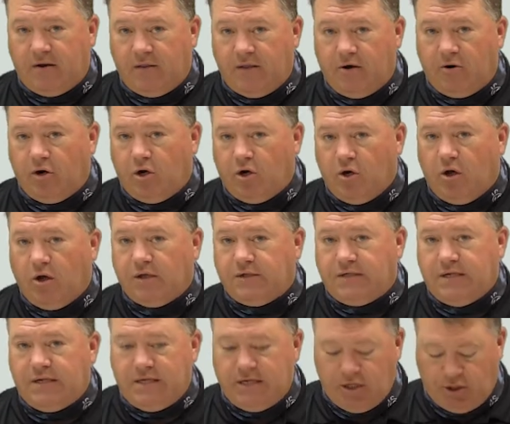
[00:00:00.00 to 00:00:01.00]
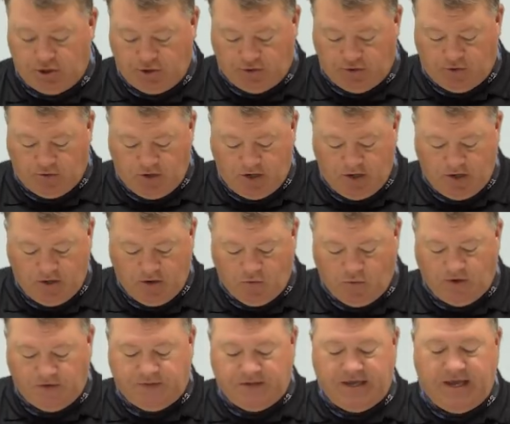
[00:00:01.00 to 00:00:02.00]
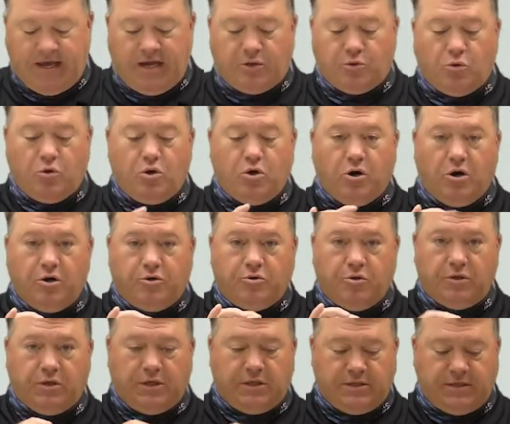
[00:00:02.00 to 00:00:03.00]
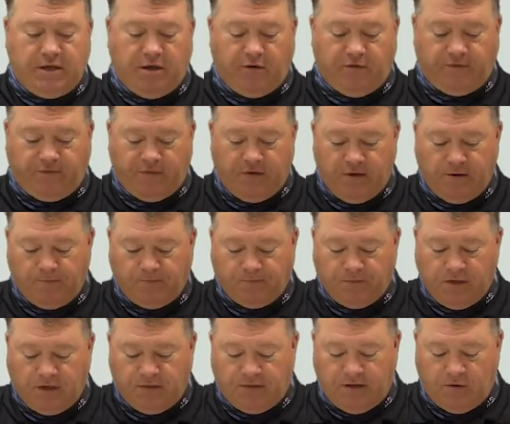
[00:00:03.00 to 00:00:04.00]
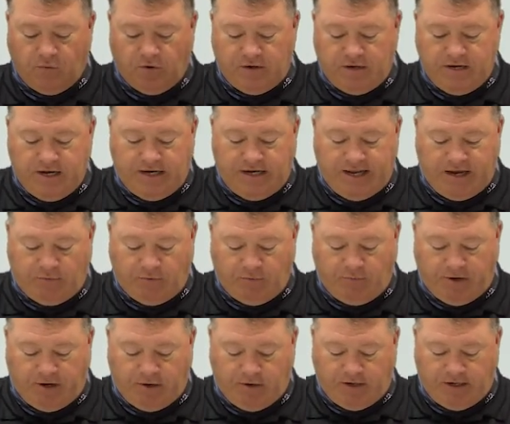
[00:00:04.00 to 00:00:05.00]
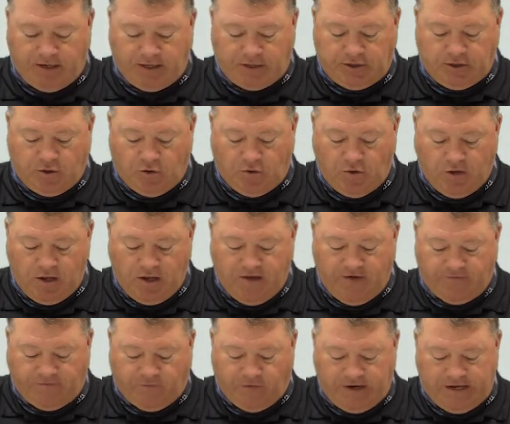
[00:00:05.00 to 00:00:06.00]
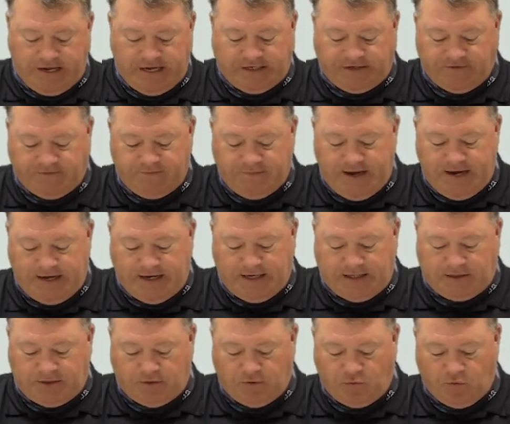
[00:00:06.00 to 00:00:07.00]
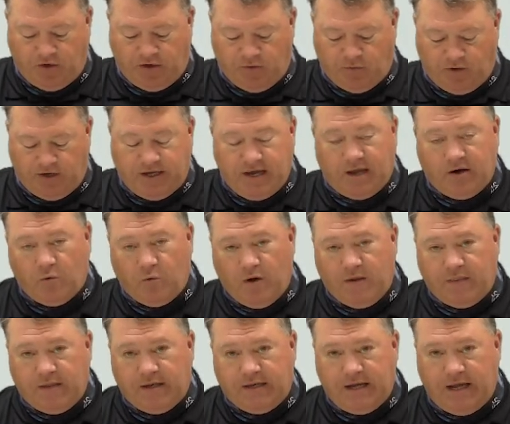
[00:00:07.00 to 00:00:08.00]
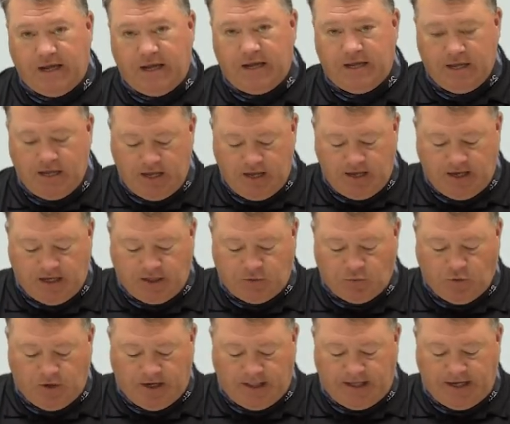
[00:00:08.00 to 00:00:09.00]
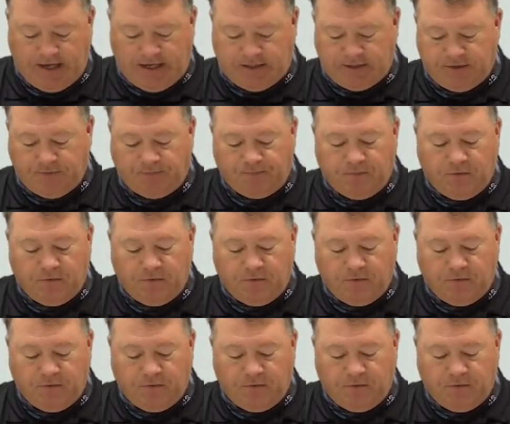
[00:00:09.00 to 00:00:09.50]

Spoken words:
in there and caused an issue with the actual cartridge itself that would need that repair kit. So for ease of maintenance, we kind of win the day, as well as